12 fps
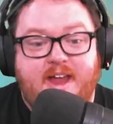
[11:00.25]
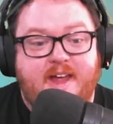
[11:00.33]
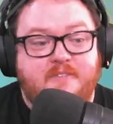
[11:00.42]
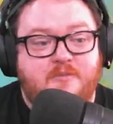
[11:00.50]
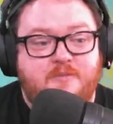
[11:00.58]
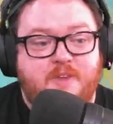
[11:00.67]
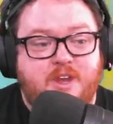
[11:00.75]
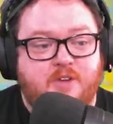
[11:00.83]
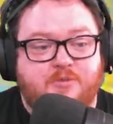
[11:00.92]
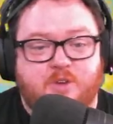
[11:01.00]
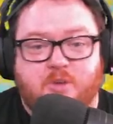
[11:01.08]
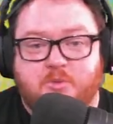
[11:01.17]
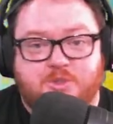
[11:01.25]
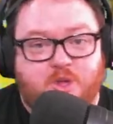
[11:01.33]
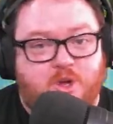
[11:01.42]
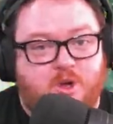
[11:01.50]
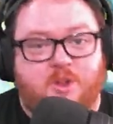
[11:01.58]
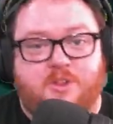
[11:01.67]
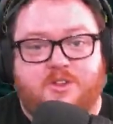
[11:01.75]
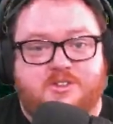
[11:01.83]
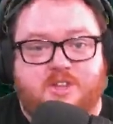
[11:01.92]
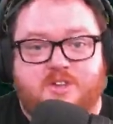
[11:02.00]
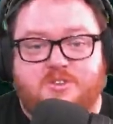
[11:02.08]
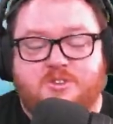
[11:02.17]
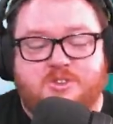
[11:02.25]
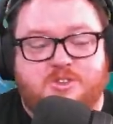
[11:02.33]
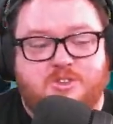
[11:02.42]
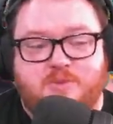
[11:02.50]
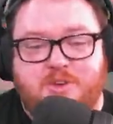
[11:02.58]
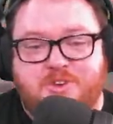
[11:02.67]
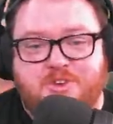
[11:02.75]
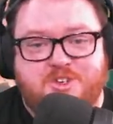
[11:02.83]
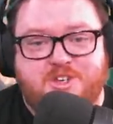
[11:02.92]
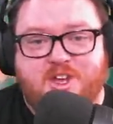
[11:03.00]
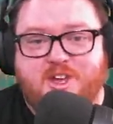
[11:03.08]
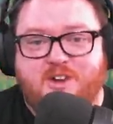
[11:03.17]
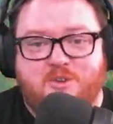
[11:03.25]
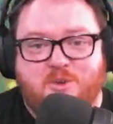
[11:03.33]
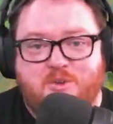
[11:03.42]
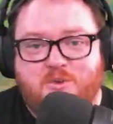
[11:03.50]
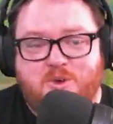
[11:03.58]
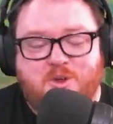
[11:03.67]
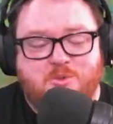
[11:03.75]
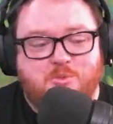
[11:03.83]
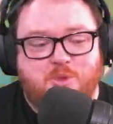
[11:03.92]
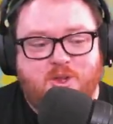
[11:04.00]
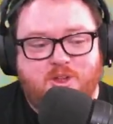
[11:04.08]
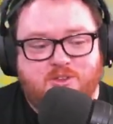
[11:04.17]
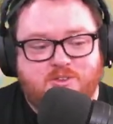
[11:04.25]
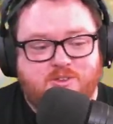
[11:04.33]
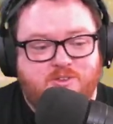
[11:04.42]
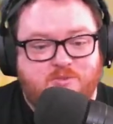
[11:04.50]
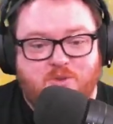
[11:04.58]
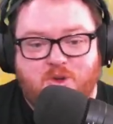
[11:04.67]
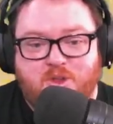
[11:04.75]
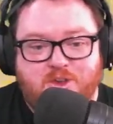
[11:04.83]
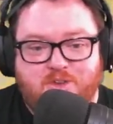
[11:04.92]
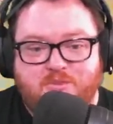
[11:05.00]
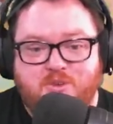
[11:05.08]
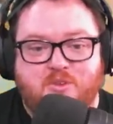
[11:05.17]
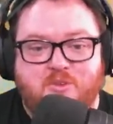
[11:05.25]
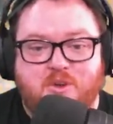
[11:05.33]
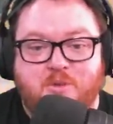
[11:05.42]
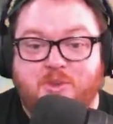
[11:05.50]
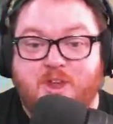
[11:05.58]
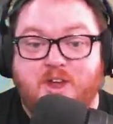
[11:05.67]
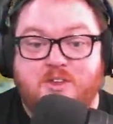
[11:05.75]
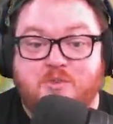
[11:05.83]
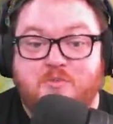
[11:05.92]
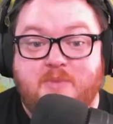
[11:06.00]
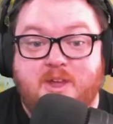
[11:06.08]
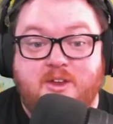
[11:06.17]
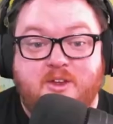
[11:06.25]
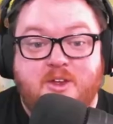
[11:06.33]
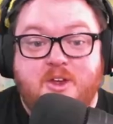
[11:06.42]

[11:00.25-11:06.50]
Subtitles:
a video for almost all of these dungeons, so just make sure you check out our Dwarven Realms playlist for all the different Dwarven Realms guides we've made.